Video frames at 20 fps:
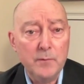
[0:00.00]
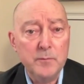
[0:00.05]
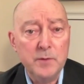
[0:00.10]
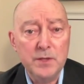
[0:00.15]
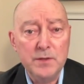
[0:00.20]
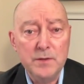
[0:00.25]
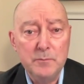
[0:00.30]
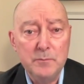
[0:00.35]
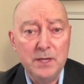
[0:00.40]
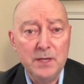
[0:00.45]
That
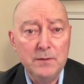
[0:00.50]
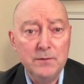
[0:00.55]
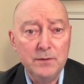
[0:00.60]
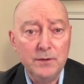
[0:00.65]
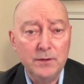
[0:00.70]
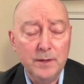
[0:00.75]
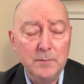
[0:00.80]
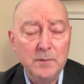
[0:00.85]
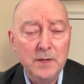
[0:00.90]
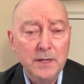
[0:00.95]
would be the B
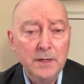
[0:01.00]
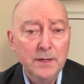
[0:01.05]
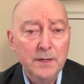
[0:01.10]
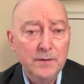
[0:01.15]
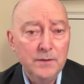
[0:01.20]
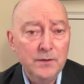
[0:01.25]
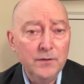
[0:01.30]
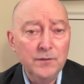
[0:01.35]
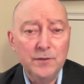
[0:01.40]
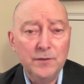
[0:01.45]
team.
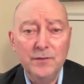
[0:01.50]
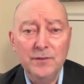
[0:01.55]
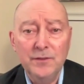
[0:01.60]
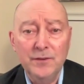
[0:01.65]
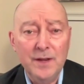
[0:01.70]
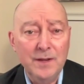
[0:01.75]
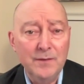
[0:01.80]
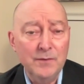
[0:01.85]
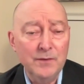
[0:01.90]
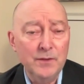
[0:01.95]
This
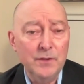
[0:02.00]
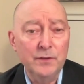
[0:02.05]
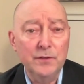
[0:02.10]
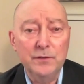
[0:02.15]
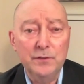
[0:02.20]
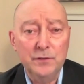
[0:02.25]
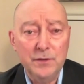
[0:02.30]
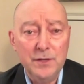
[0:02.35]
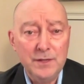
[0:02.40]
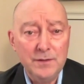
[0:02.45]
isn't even
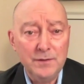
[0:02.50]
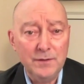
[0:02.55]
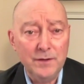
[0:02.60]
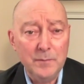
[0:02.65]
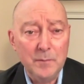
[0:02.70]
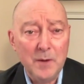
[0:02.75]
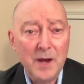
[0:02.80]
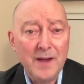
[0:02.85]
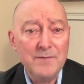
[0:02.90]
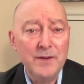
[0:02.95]
the C
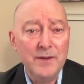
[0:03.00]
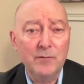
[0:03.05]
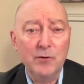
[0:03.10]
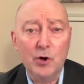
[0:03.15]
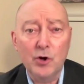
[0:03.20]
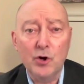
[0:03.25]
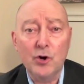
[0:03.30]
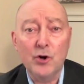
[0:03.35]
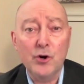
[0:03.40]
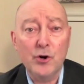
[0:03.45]
team. I've
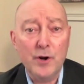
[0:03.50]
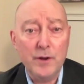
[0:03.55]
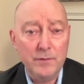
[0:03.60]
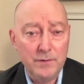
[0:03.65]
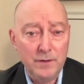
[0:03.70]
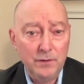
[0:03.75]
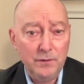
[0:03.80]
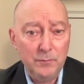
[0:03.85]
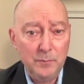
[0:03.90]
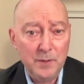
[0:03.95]
never
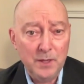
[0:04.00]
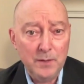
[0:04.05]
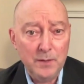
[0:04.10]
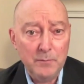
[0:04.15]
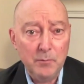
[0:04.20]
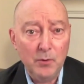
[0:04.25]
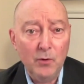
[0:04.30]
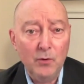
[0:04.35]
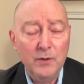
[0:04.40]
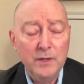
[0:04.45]
heard of these
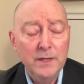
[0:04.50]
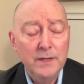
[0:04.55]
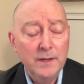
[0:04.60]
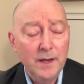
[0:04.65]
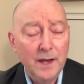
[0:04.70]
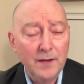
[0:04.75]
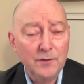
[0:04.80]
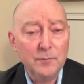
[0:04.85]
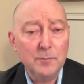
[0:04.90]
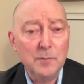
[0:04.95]
people.
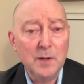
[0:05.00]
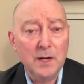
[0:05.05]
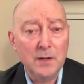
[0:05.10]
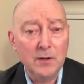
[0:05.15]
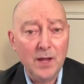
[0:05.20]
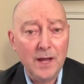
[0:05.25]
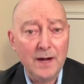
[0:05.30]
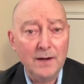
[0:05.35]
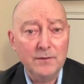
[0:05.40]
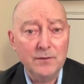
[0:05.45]
I
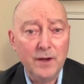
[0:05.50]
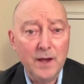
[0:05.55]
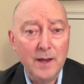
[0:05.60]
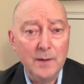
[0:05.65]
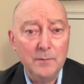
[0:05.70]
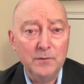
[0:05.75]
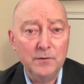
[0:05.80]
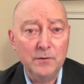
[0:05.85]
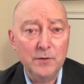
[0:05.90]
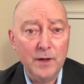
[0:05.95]
spent a lot of
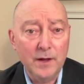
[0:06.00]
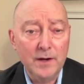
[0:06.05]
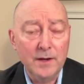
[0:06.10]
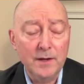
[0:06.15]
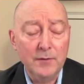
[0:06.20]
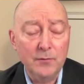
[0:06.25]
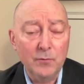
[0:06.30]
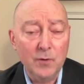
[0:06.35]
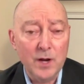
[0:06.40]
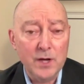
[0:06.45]
time
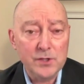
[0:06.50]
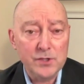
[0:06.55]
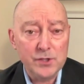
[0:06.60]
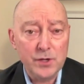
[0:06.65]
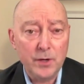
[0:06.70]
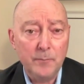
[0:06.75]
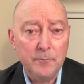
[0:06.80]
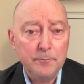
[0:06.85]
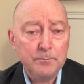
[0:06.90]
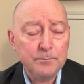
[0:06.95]
studying
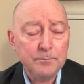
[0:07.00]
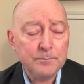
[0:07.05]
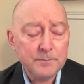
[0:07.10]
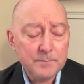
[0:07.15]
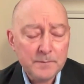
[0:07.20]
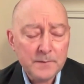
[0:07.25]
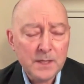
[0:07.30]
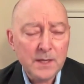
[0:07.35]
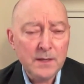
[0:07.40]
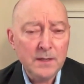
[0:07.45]
Russia.
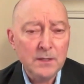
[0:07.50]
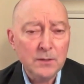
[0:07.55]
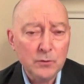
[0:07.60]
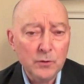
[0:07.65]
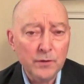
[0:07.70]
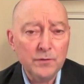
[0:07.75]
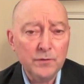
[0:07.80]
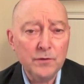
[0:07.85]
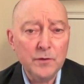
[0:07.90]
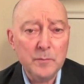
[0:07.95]

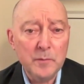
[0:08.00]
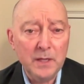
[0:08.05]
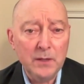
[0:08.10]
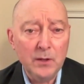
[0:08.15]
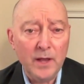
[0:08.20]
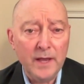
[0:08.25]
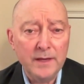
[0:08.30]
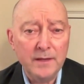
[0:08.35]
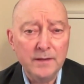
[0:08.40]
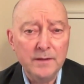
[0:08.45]
Looks to
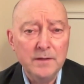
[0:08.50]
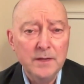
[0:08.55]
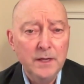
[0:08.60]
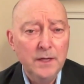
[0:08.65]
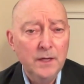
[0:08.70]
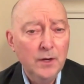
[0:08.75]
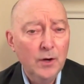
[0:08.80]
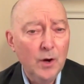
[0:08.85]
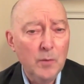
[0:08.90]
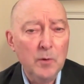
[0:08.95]
me like an
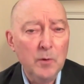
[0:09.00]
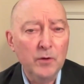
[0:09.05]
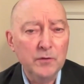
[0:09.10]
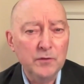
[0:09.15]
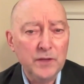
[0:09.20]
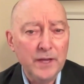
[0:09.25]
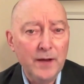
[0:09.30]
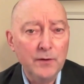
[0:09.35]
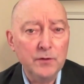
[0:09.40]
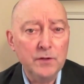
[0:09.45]

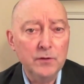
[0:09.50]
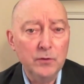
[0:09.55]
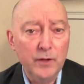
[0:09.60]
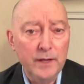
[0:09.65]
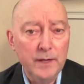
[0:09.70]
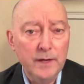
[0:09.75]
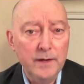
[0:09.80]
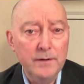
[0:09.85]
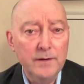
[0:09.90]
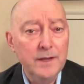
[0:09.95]
almost
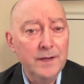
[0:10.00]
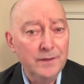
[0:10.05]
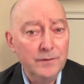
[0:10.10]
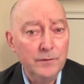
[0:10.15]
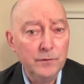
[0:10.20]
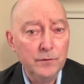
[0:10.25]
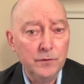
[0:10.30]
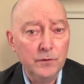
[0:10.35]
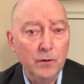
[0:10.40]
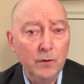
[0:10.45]
calculated
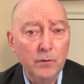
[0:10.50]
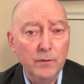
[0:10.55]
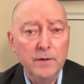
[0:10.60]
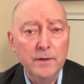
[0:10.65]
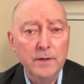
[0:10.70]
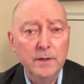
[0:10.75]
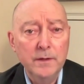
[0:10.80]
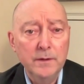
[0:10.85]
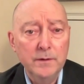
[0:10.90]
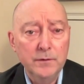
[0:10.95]

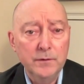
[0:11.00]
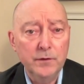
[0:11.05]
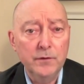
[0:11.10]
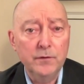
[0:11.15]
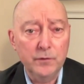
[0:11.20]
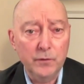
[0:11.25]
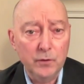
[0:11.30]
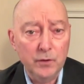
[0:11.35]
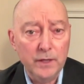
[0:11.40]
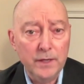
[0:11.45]
insult to
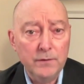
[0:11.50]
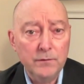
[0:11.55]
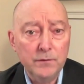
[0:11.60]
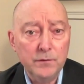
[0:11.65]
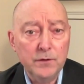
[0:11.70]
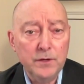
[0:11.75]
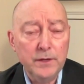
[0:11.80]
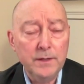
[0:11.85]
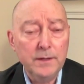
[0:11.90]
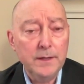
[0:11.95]

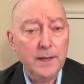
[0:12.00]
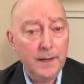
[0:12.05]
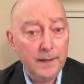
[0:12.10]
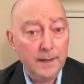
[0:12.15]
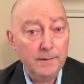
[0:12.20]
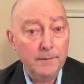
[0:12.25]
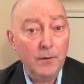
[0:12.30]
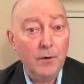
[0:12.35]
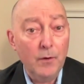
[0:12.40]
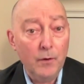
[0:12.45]
Zelensky
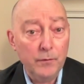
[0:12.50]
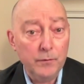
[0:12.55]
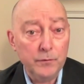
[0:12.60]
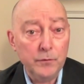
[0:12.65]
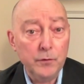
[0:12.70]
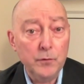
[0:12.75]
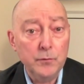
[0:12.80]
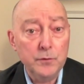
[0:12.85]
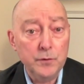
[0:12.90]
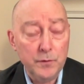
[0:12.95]
and
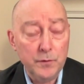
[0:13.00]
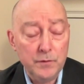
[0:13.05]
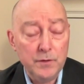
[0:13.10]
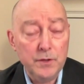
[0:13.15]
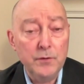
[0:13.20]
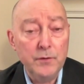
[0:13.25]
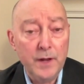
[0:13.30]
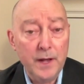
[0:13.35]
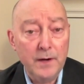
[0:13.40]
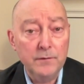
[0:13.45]
also to
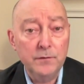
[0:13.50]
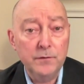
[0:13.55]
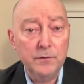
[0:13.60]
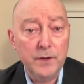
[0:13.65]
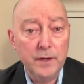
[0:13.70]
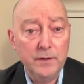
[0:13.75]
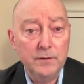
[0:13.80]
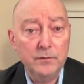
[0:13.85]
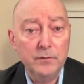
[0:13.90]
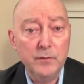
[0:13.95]
the United
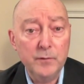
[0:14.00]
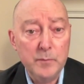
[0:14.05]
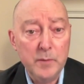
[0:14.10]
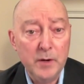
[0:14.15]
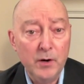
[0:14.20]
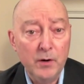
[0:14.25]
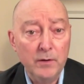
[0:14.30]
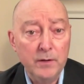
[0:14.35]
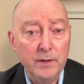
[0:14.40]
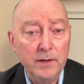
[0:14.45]
States of
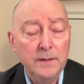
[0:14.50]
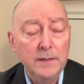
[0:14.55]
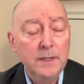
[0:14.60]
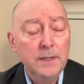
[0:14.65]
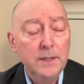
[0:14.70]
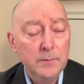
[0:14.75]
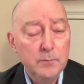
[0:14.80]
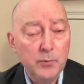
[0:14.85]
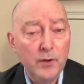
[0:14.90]
America.